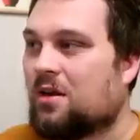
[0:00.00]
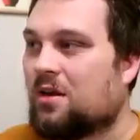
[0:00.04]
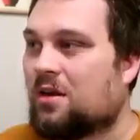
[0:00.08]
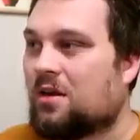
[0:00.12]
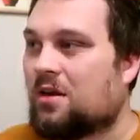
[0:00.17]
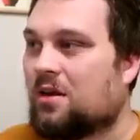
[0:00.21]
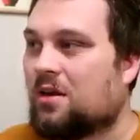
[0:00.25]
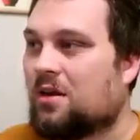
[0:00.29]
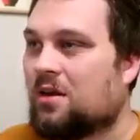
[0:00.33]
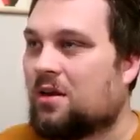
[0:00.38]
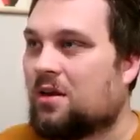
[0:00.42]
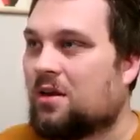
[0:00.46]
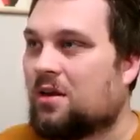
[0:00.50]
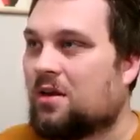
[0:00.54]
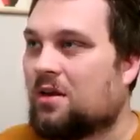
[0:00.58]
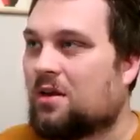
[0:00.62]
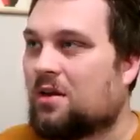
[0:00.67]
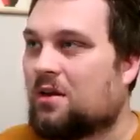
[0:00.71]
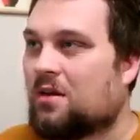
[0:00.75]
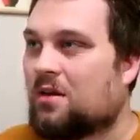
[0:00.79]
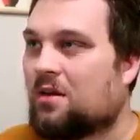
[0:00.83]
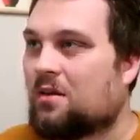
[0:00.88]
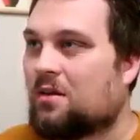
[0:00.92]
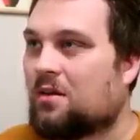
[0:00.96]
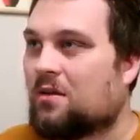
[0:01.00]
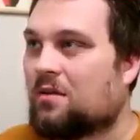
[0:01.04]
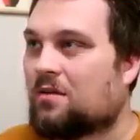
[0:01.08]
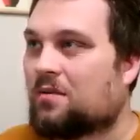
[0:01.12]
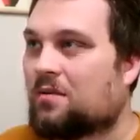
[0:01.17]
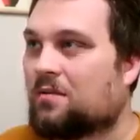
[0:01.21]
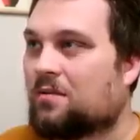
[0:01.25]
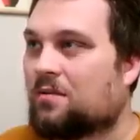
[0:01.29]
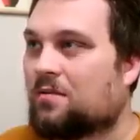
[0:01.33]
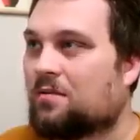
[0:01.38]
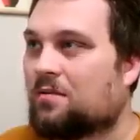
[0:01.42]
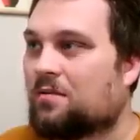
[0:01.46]

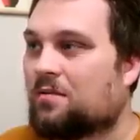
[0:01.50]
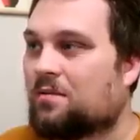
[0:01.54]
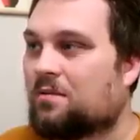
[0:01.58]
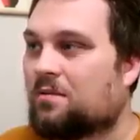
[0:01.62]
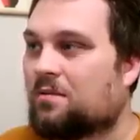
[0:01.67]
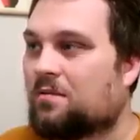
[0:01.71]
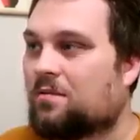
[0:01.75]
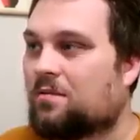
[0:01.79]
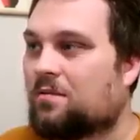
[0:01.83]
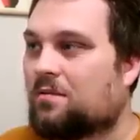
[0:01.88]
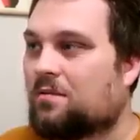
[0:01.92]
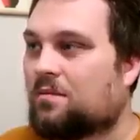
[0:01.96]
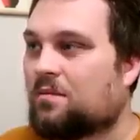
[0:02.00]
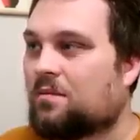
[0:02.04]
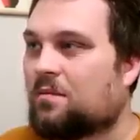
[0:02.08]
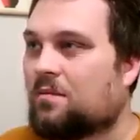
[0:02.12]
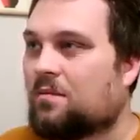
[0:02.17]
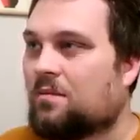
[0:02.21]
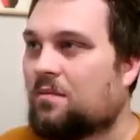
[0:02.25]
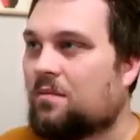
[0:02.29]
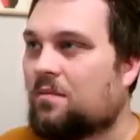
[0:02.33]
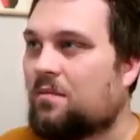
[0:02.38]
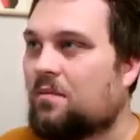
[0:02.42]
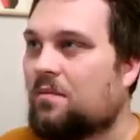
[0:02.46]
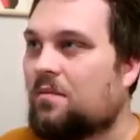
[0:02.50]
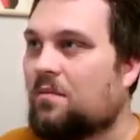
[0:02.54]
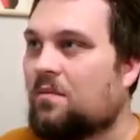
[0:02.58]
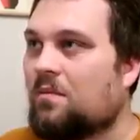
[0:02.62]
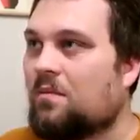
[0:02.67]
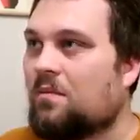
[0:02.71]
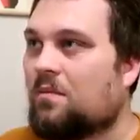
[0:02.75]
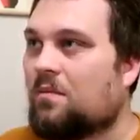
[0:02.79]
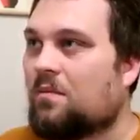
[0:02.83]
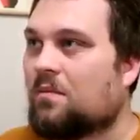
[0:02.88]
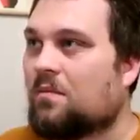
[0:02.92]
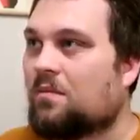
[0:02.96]

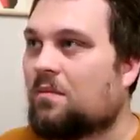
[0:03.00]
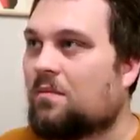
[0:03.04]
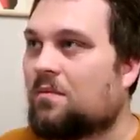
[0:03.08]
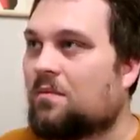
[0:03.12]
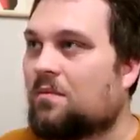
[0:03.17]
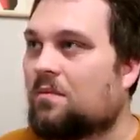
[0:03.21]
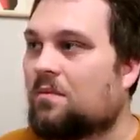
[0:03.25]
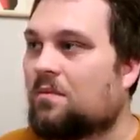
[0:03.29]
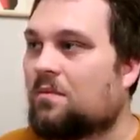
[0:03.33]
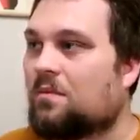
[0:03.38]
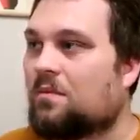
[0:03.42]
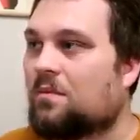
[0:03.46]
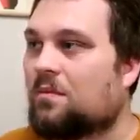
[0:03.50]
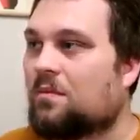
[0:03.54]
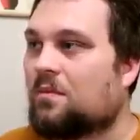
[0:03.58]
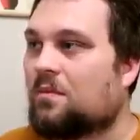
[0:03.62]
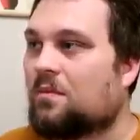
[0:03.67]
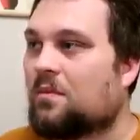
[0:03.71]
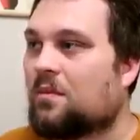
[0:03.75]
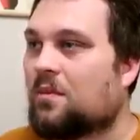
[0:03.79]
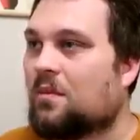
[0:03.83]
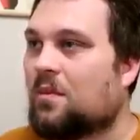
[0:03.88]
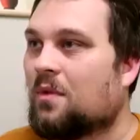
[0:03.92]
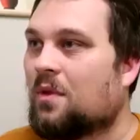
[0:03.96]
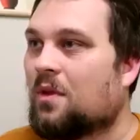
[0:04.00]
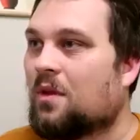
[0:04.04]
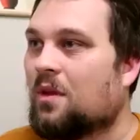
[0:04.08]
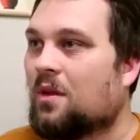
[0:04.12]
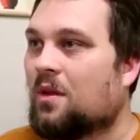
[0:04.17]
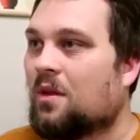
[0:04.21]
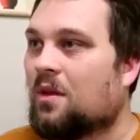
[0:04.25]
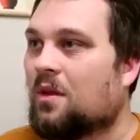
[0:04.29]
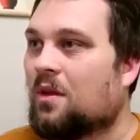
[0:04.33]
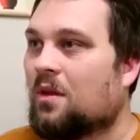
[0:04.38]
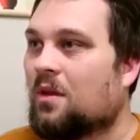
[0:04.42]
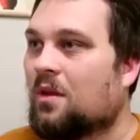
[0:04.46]

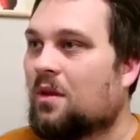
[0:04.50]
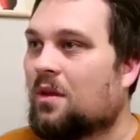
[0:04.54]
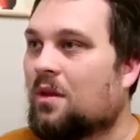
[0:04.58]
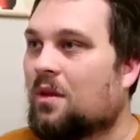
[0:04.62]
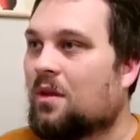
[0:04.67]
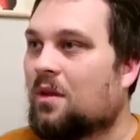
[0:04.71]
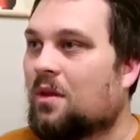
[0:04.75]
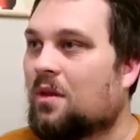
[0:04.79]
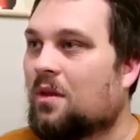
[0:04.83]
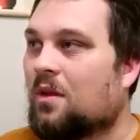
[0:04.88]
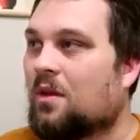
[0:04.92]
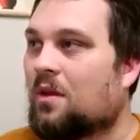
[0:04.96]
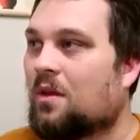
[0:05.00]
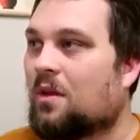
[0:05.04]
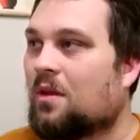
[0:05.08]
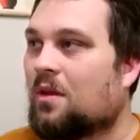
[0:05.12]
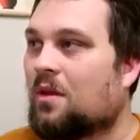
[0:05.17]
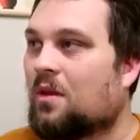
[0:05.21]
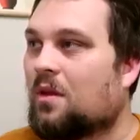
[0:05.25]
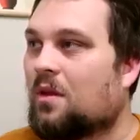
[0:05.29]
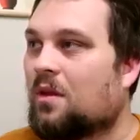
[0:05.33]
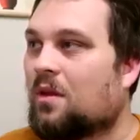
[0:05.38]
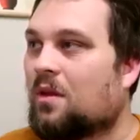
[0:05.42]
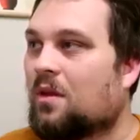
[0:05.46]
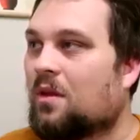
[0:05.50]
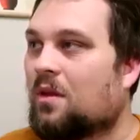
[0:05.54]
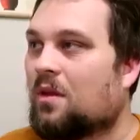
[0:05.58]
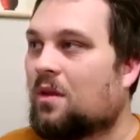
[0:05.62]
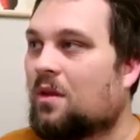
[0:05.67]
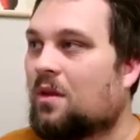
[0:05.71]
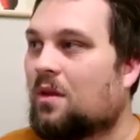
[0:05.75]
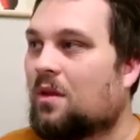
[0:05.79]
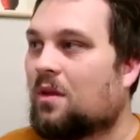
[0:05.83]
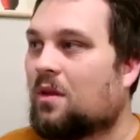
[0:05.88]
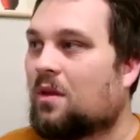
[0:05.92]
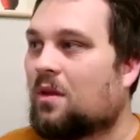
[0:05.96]

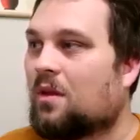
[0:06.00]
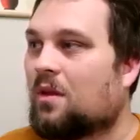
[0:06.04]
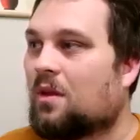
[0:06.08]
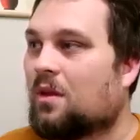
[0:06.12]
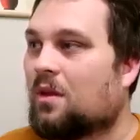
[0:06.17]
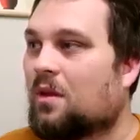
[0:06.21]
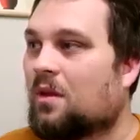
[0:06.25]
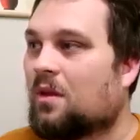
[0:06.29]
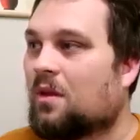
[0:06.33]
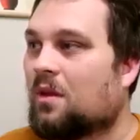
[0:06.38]
(silence)